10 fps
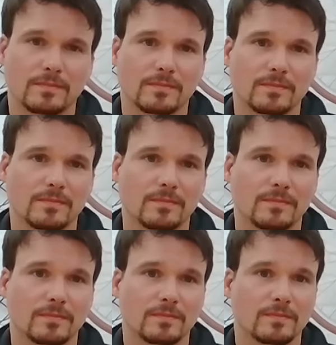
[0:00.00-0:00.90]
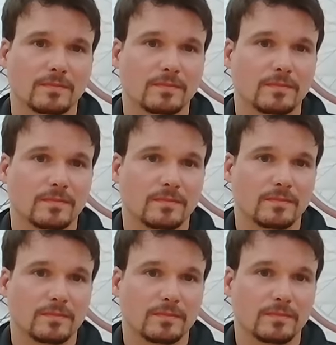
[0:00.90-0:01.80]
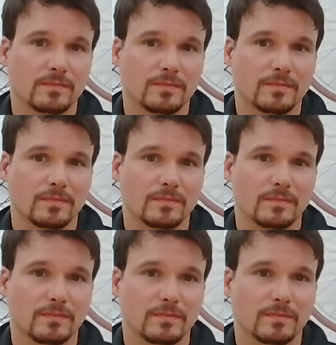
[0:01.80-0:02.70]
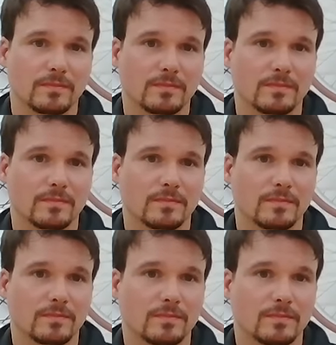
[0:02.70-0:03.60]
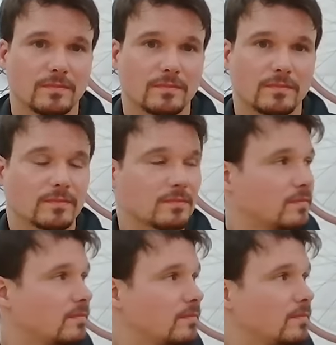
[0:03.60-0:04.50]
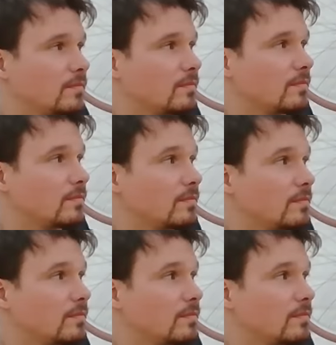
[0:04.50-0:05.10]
The person shown says nothing.